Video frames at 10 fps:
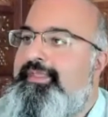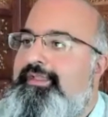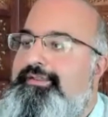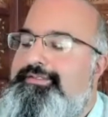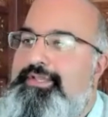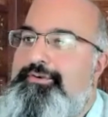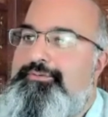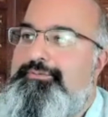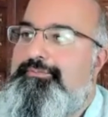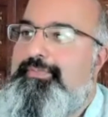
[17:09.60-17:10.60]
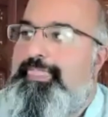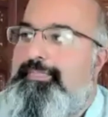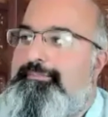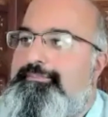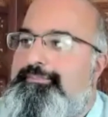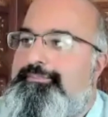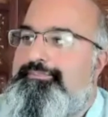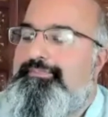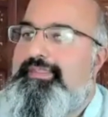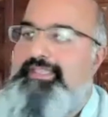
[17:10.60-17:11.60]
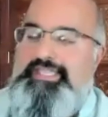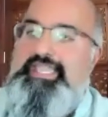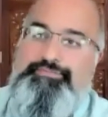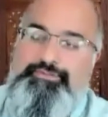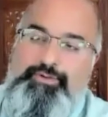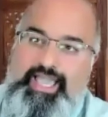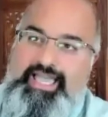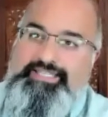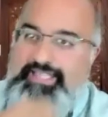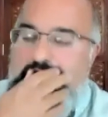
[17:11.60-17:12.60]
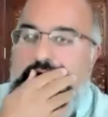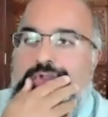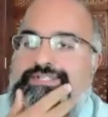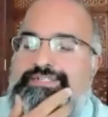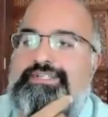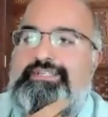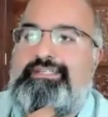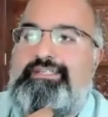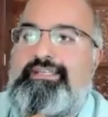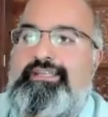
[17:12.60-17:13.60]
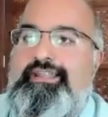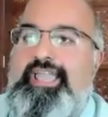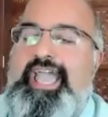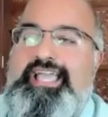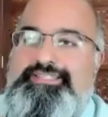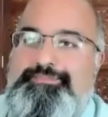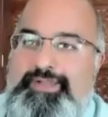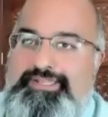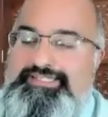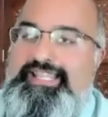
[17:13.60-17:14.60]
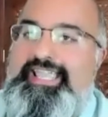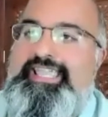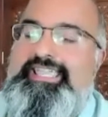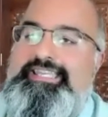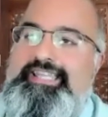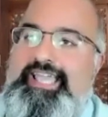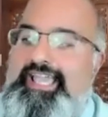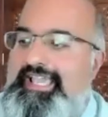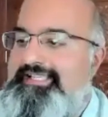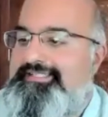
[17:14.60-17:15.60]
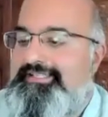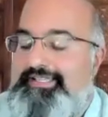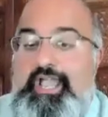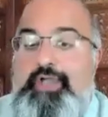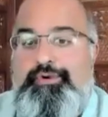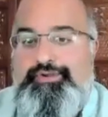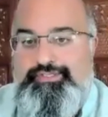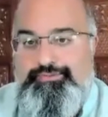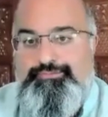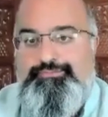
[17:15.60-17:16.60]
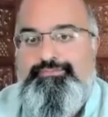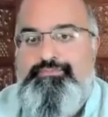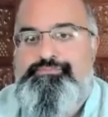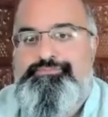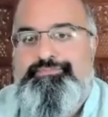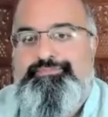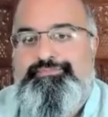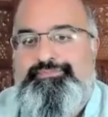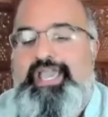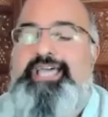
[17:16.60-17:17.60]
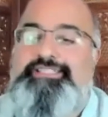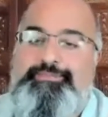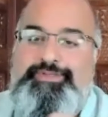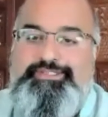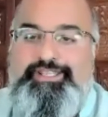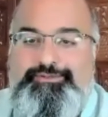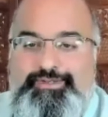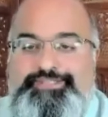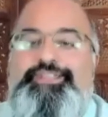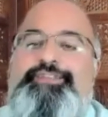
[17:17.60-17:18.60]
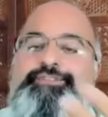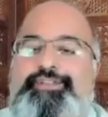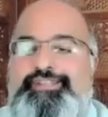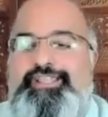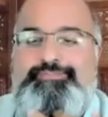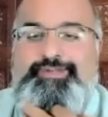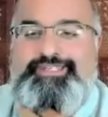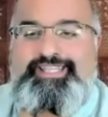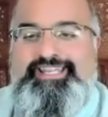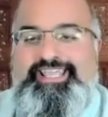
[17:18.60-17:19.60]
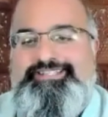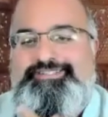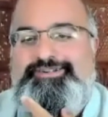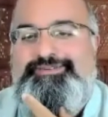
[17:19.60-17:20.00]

So if you ask a question as mundane as, how are you? Ask a mundane question, you're going to get a mundane answer.